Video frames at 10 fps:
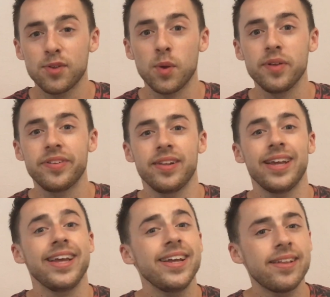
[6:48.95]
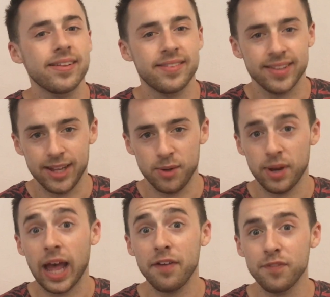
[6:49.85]
so it's the id sound
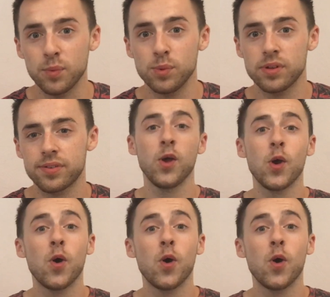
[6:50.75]
afterwards.